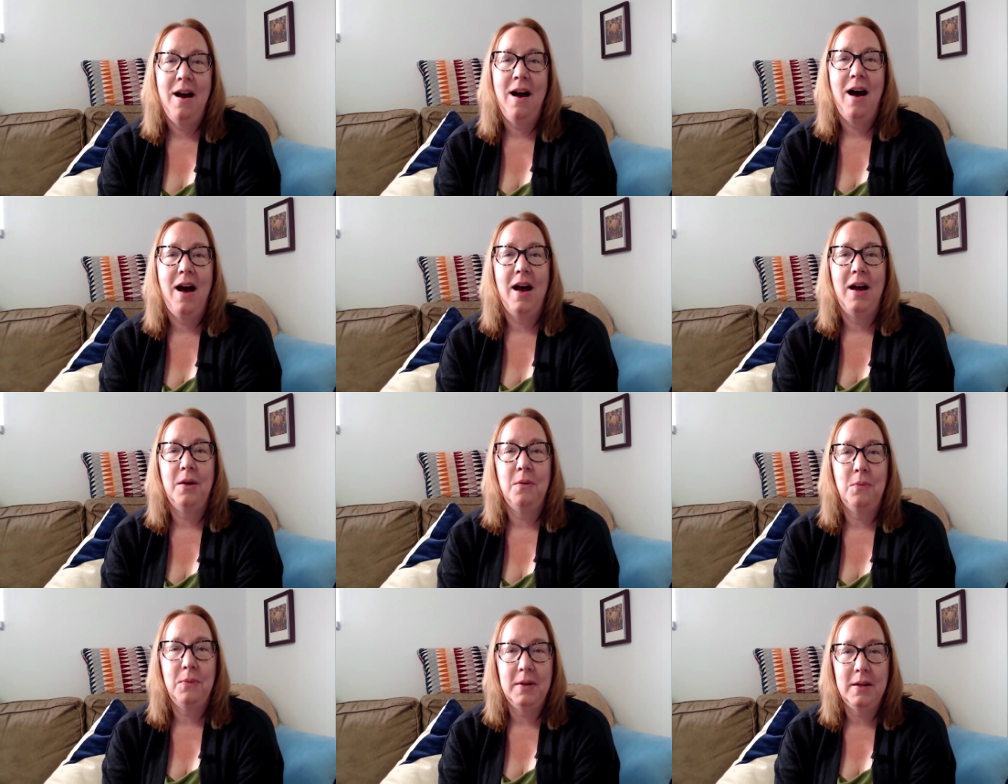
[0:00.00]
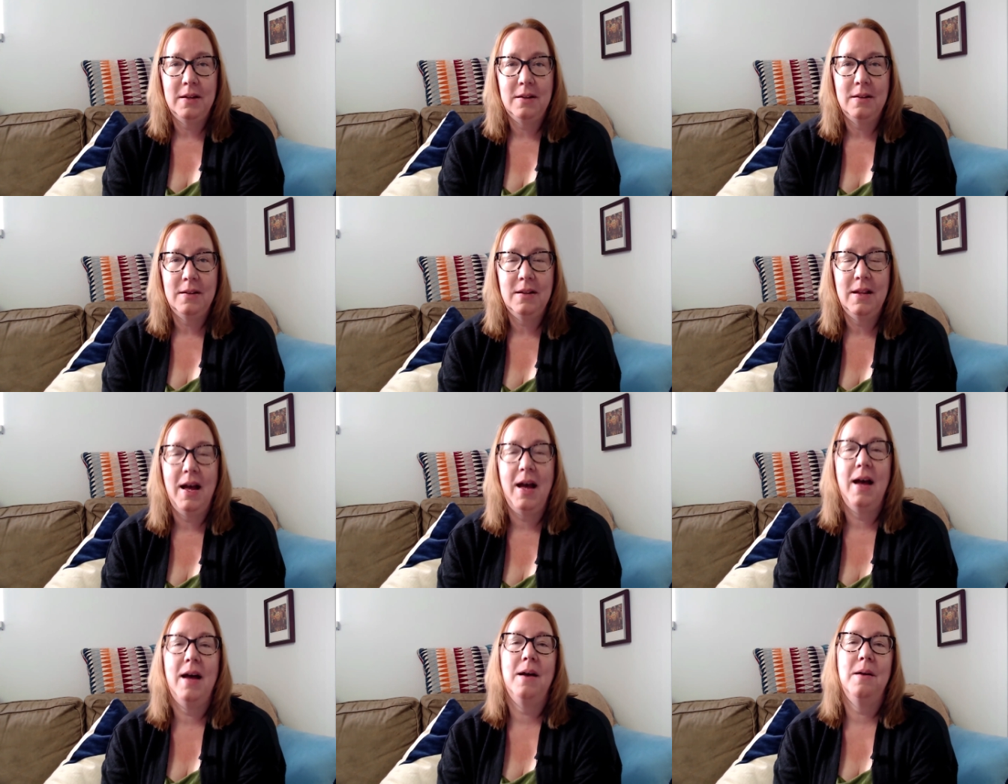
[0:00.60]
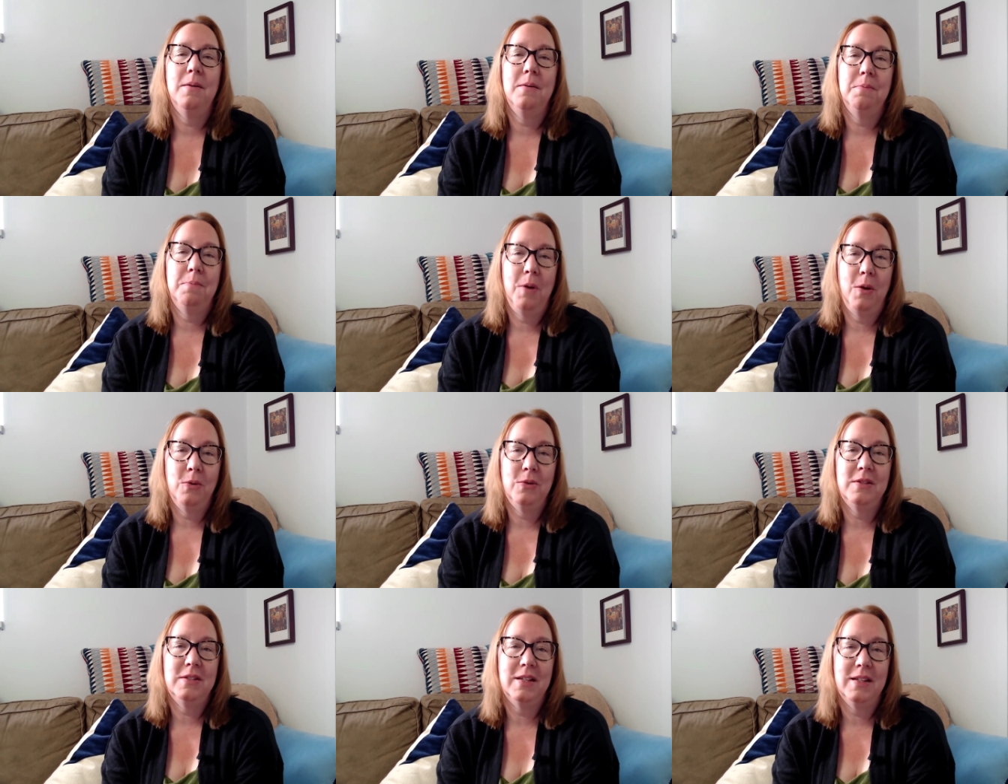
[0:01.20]
I will
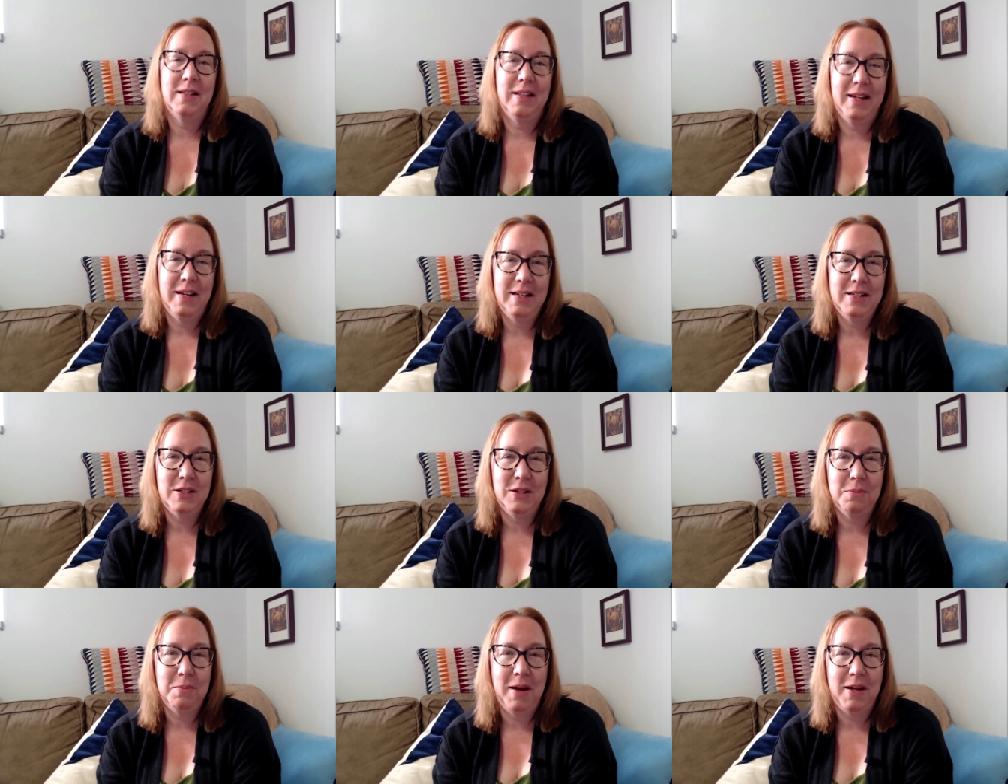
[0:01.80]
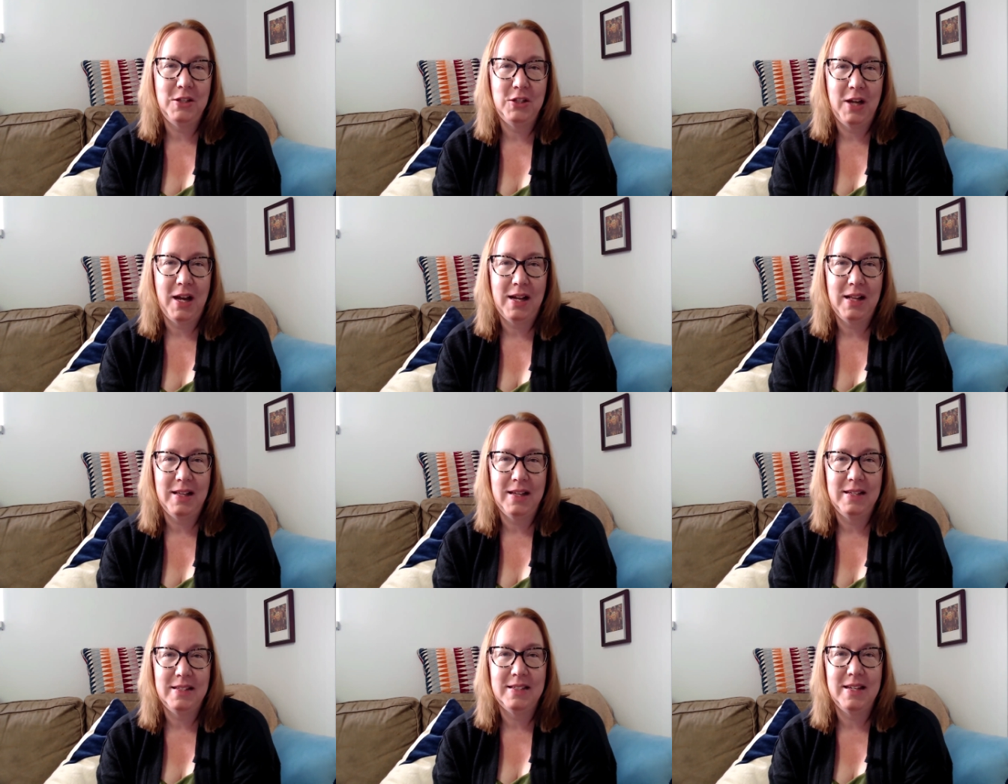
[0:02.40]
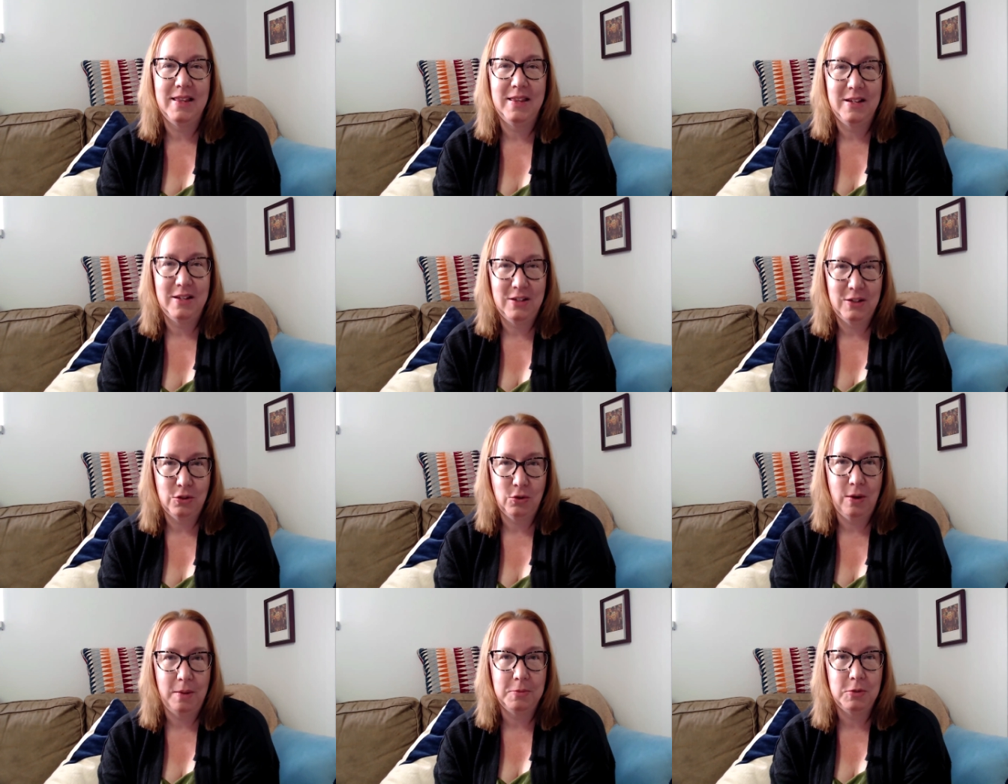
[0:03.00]
post a link to my checklist in the
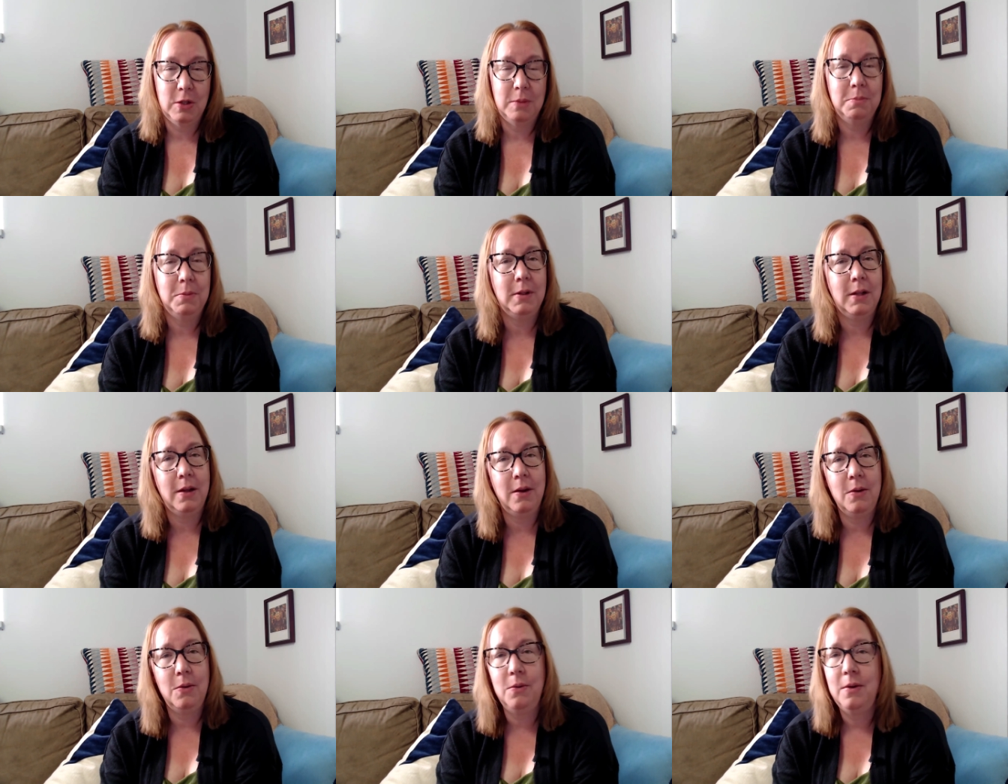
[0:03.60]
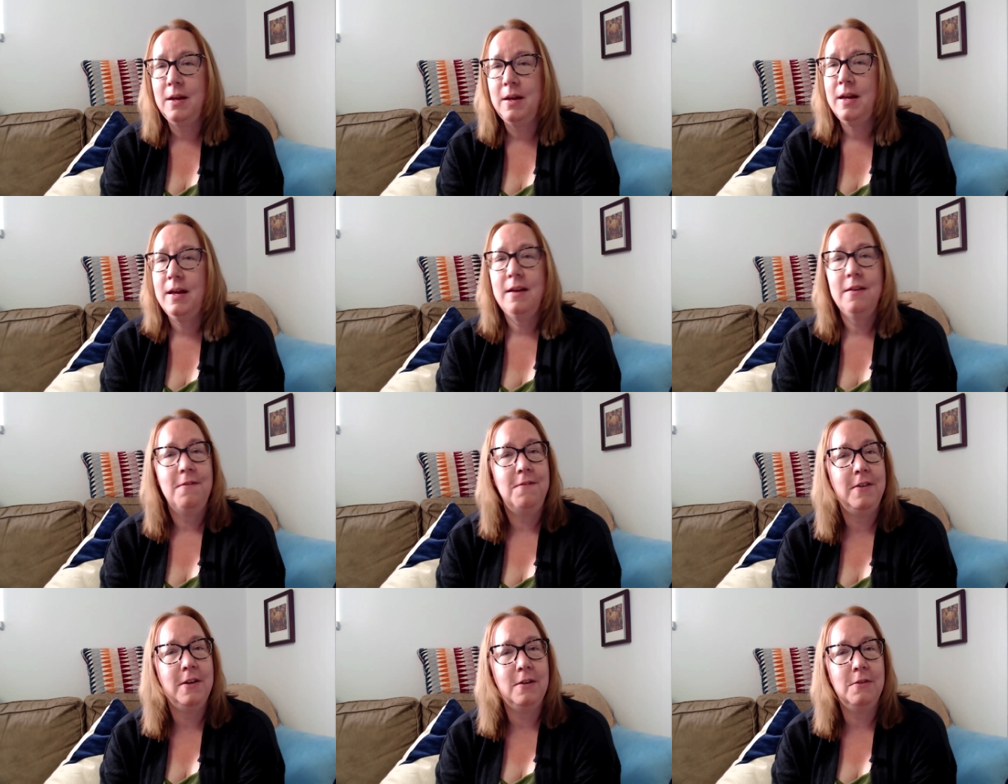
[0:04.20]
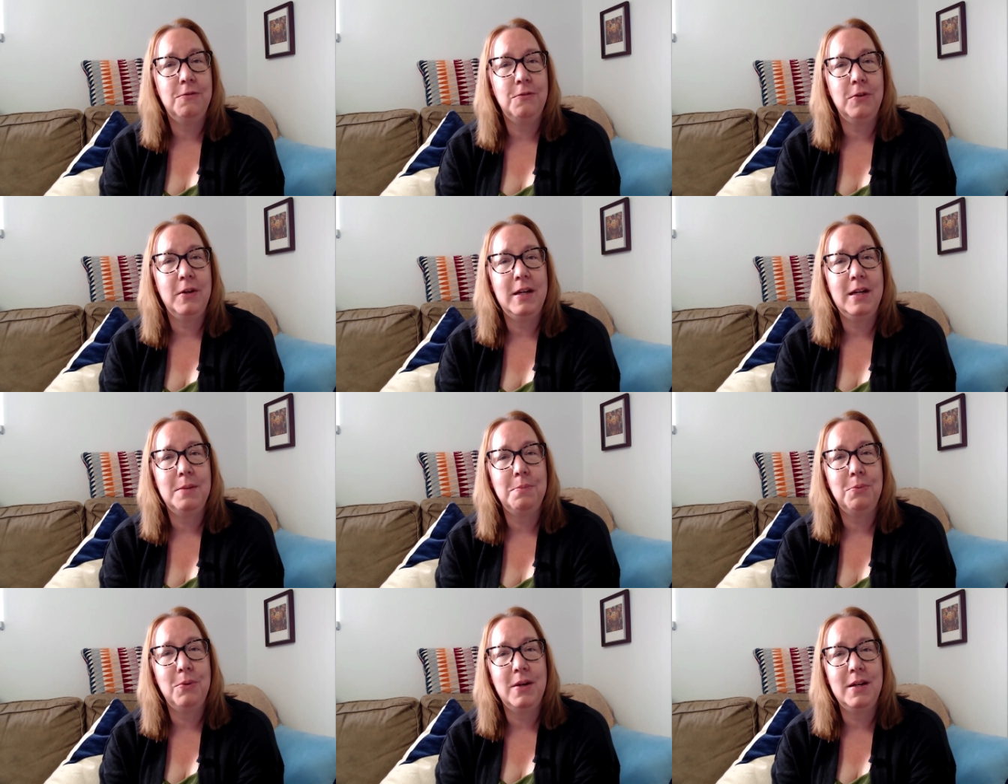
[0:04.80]
description below. Feel free to
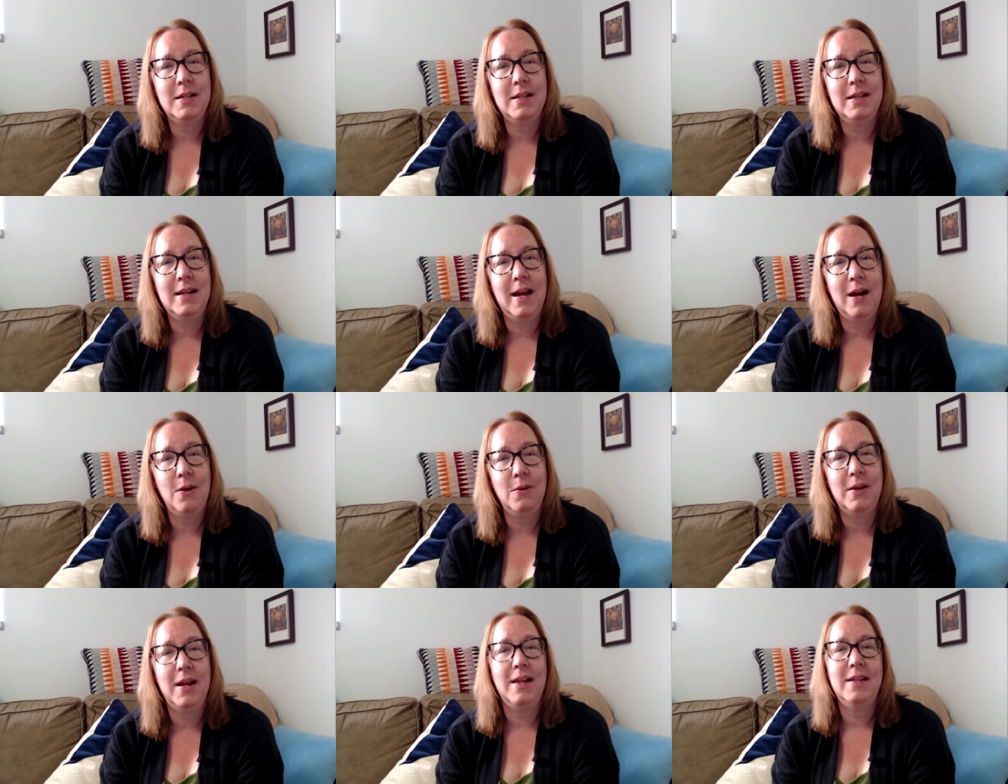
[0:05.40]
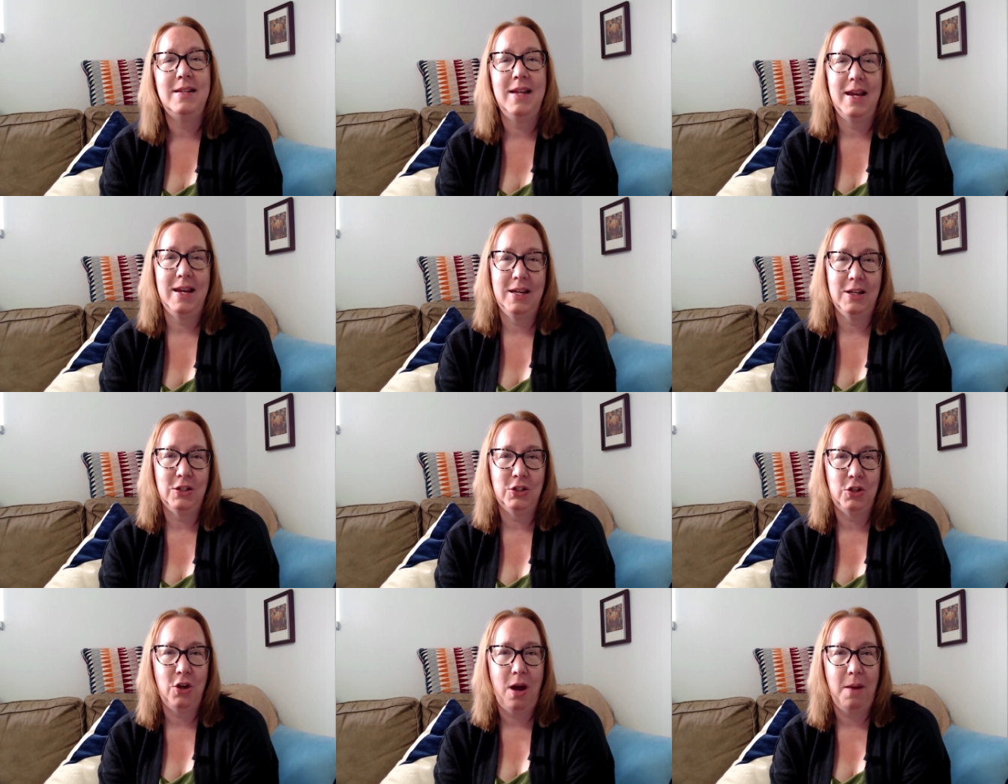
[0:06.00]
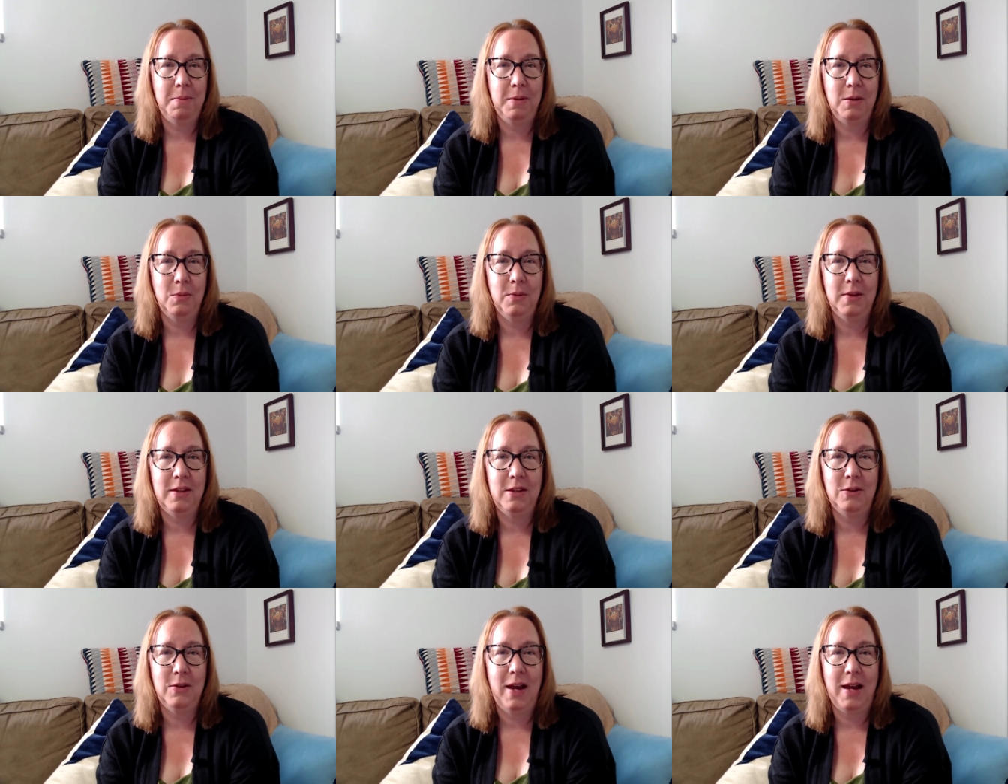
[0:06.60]
print it out and take it shopping with
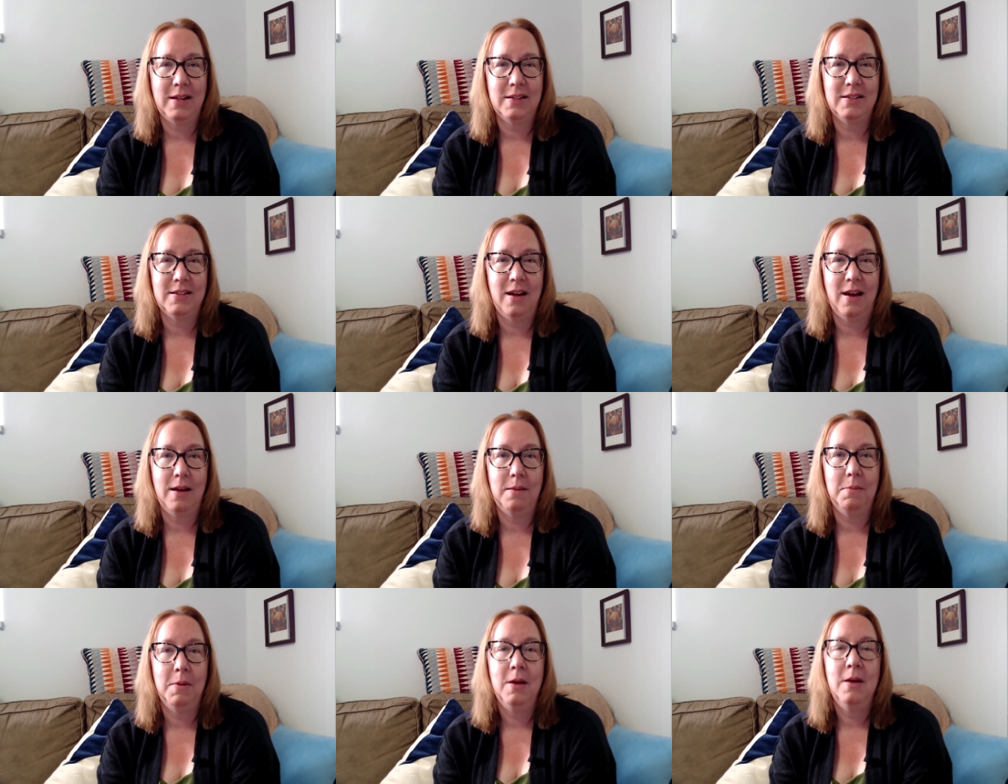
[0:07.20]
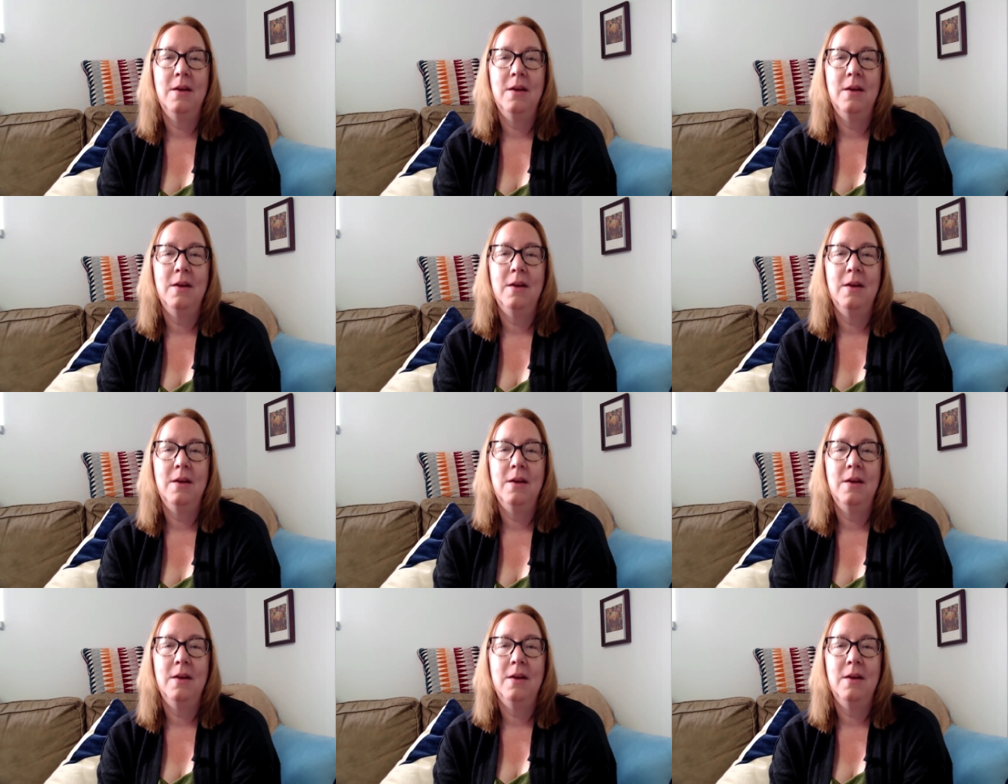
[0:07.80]
you next time.